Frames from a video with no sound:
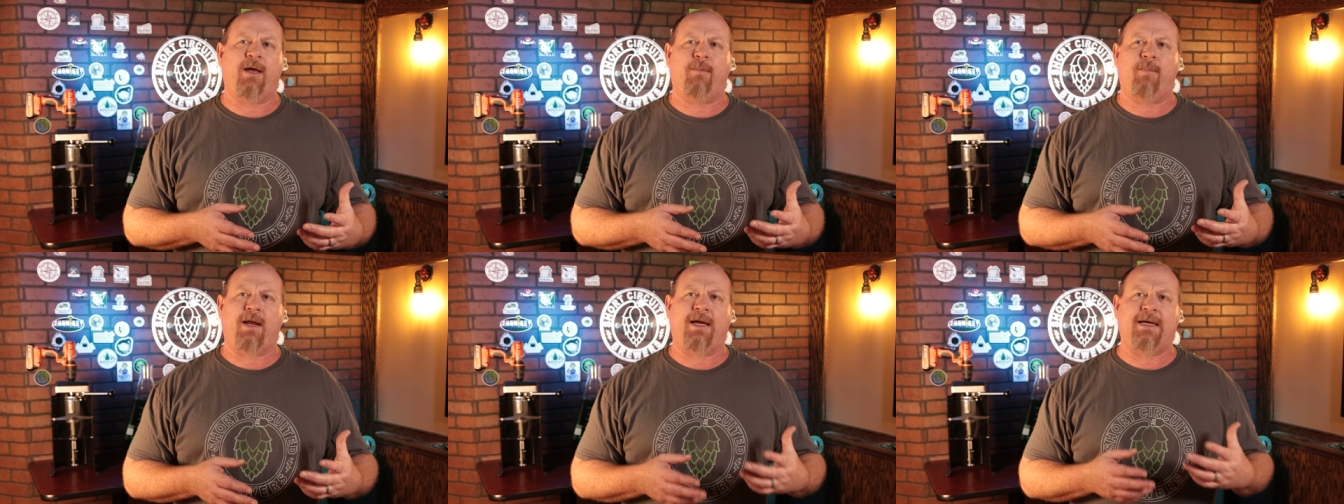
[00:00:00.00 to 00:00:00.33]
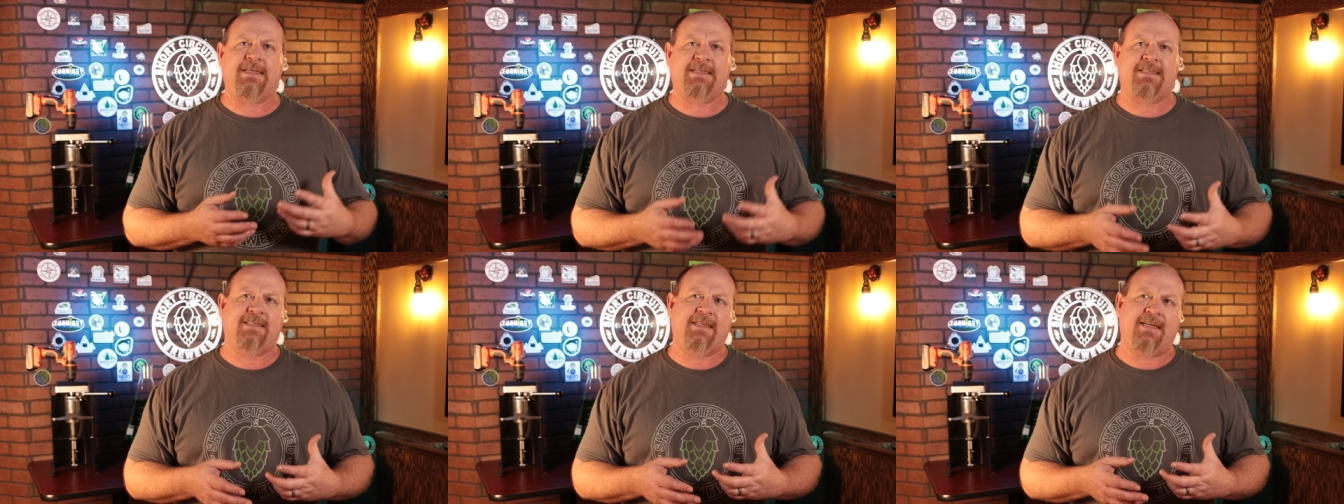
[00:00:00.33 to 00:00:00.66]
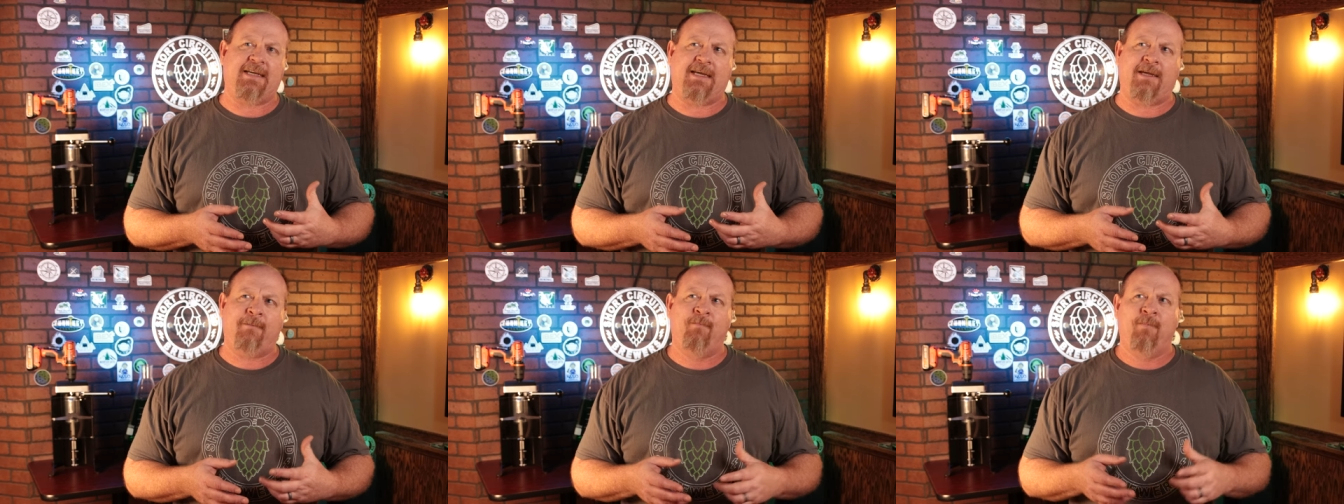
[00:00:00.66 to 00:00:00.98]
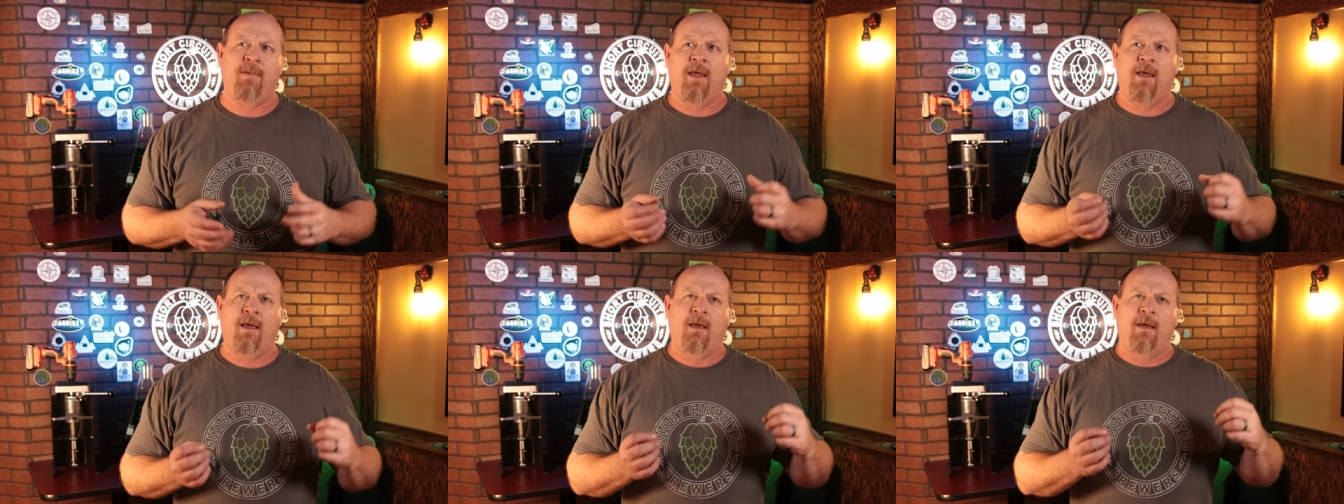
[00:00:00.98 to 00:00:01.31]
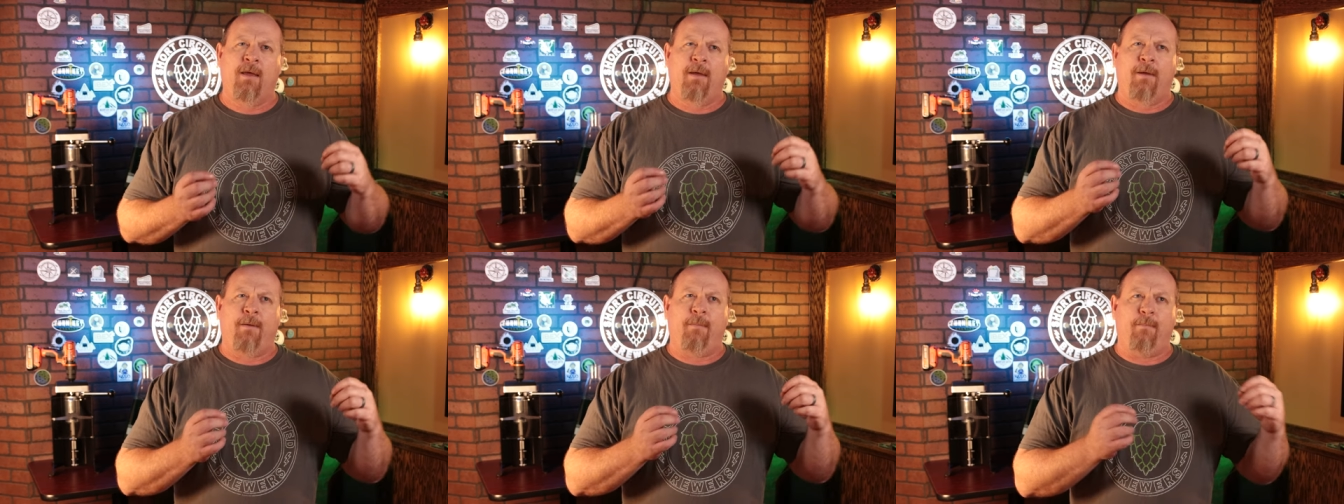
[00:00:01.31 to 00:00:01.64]
day, but I could see
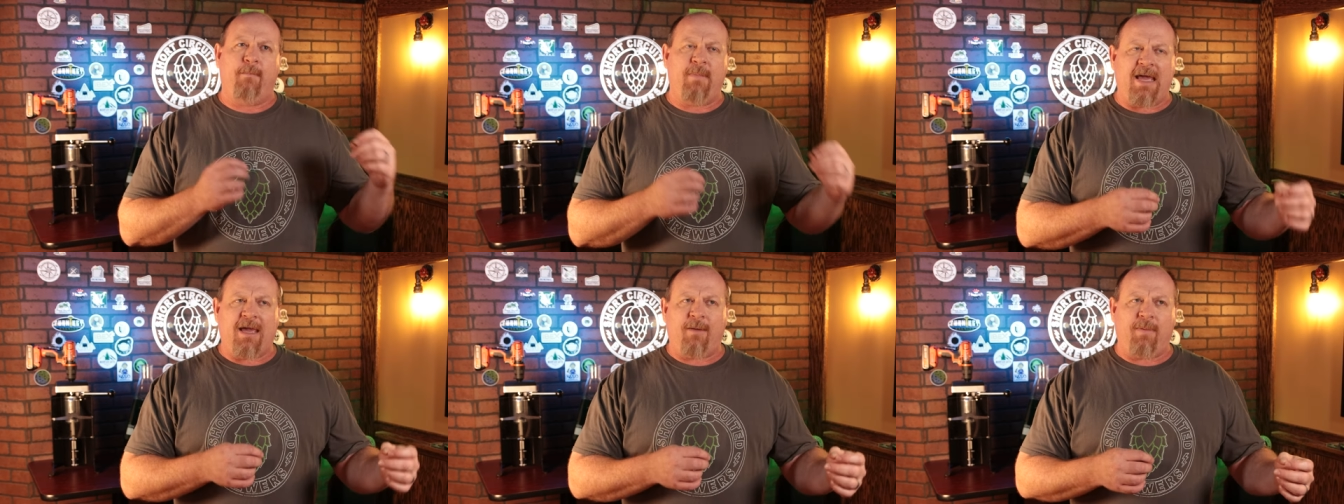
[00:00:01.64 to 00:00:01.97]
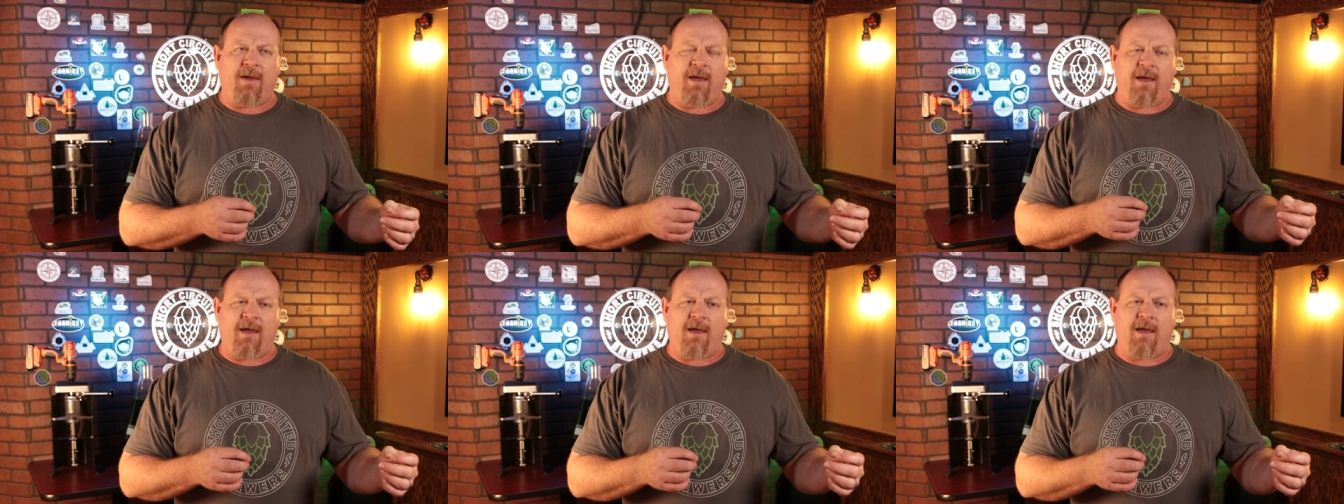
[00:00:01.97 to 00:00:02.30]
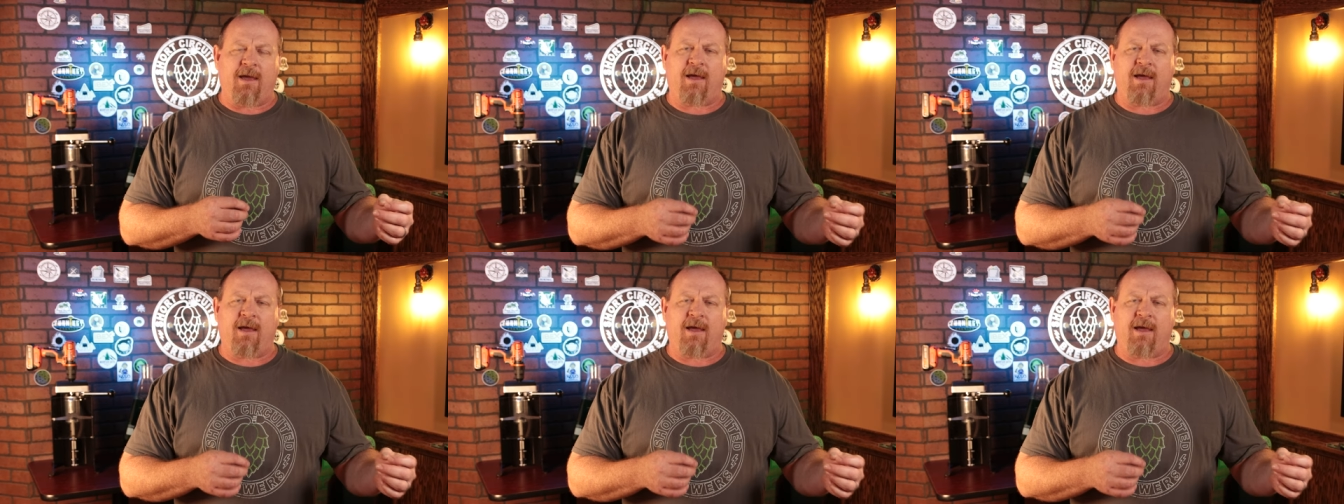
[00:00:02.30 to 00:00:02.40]
maybe